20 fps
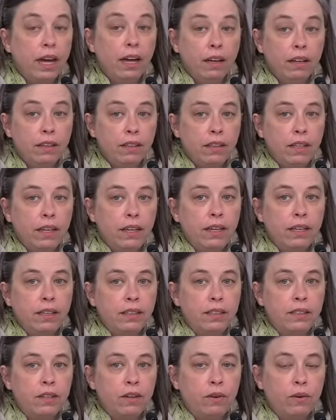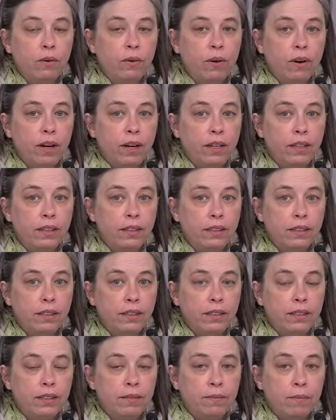Yeah, so
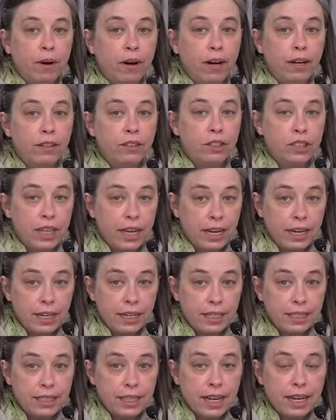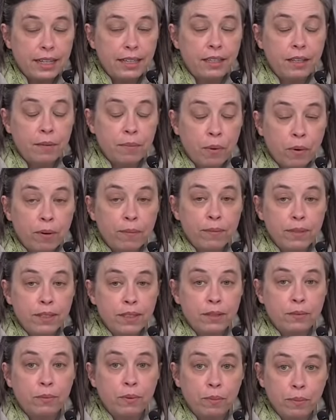my understanding is that the
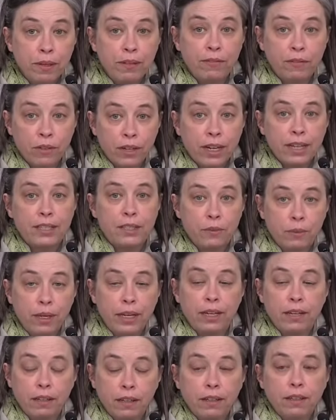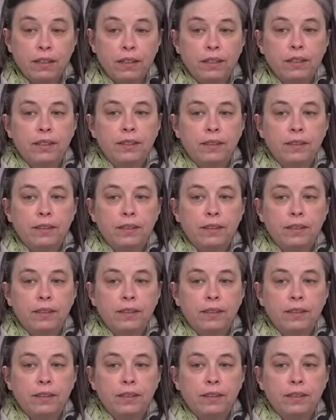appointments will be for next week.